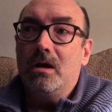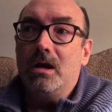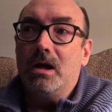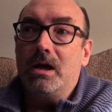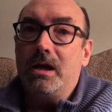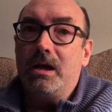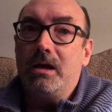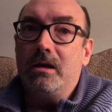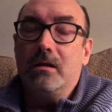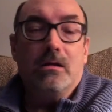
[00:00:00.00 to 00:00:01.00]

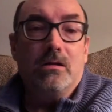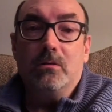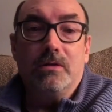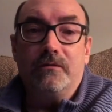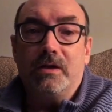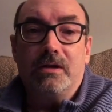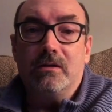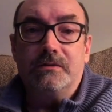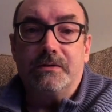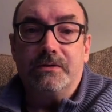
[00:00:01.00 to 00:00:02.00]
I could only find
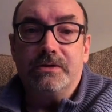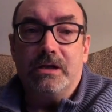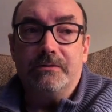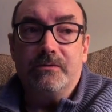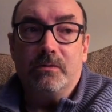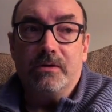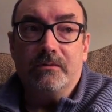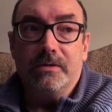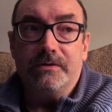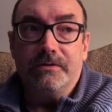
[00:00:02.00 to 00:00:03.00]
call center jobs for whatever
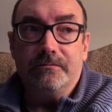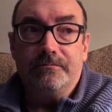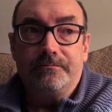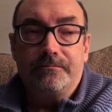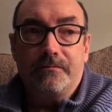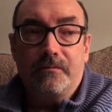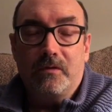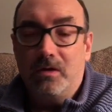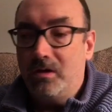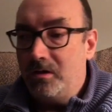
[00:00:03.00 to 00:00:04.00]
reason.
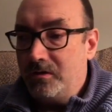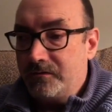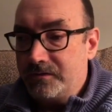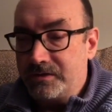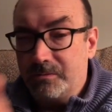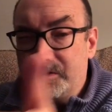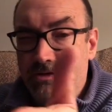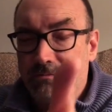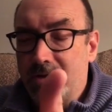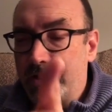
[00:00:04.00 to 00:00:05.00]
For some
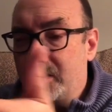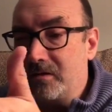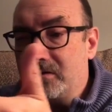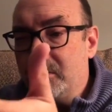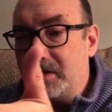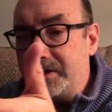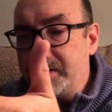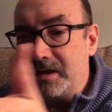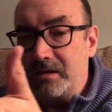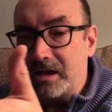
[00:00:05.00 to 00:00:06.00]
reason, my my
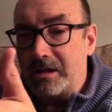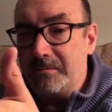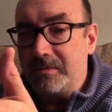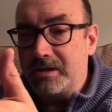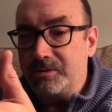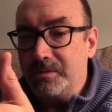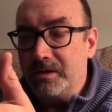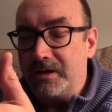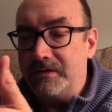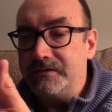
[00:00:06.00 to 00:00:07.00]
telecom
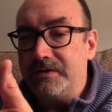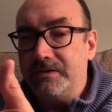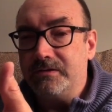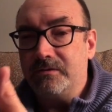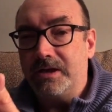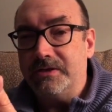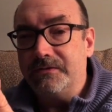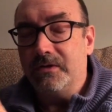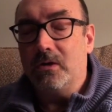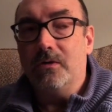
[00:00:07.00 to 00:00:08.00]
experience didn't
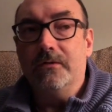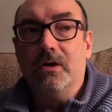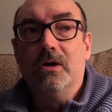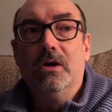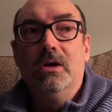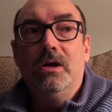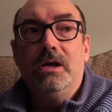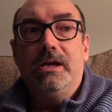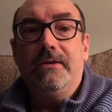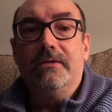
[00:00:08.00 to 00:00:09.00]
transfer over,
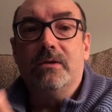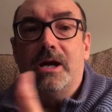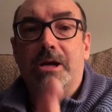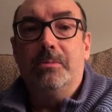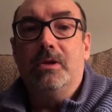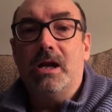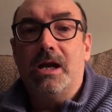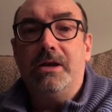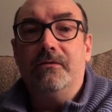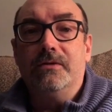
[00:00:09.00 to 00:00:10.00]
even though I had
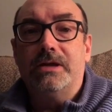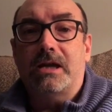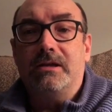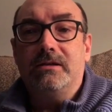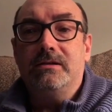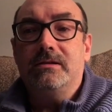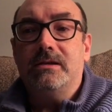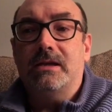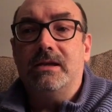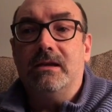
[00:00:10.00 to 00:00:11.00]
applied for tech,
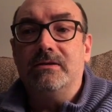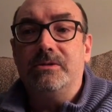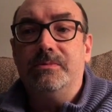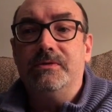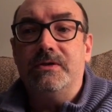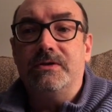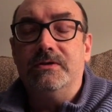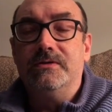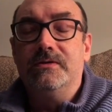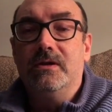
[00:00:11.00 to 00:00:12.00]
technology
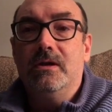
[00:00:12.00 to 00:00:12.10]
positions.